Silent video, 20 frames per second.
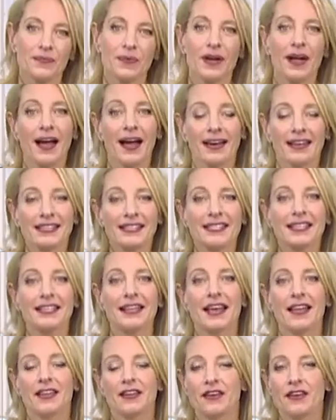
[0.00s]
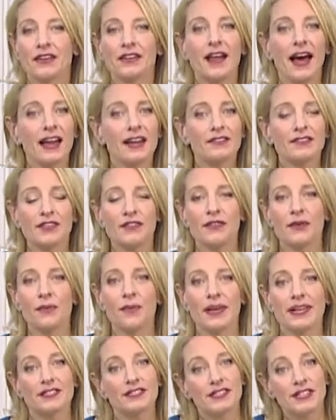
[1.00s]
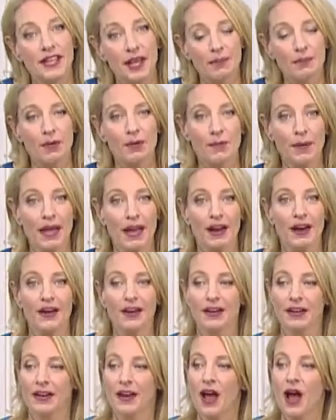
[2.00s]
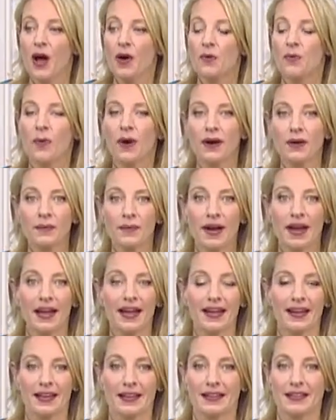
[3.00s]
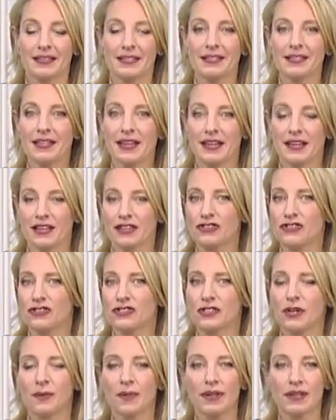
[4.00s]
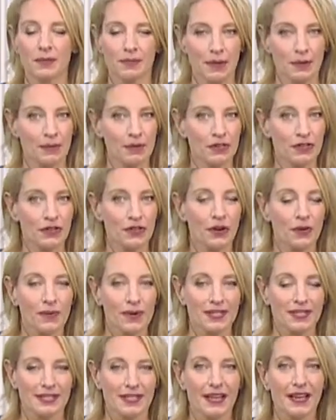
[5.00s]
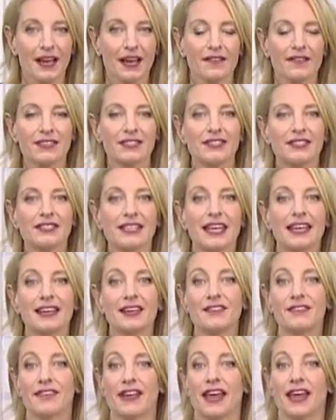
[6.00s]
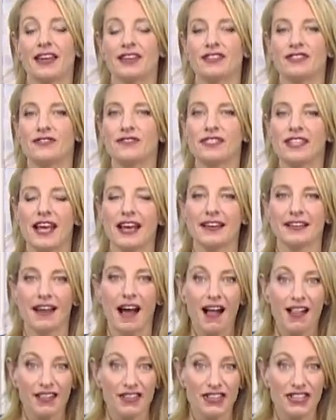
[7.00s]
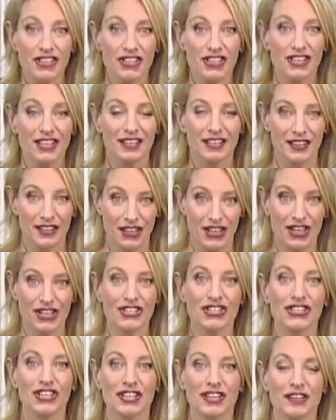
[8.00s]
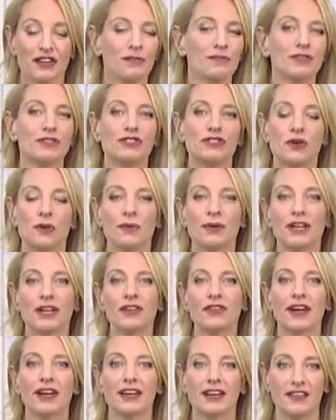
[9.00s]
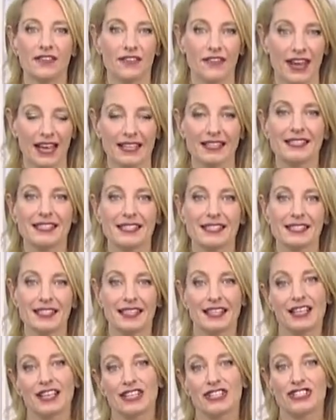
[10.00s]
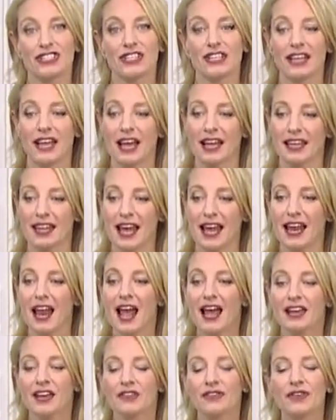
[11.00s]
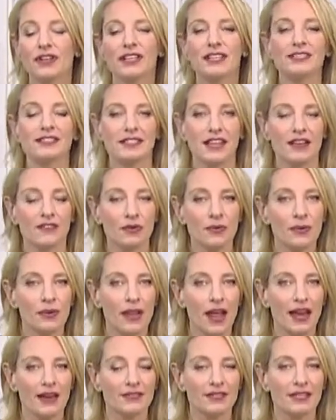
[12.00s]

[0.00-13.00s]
Well, honestly, yeah, there are a lot of different ways to get prepared. And one way, and this is like an interesting one that people don't always think of, is to take advantage of technology in the kitchen. There have been so many great advances in the kitchen at, that can really save you a lot of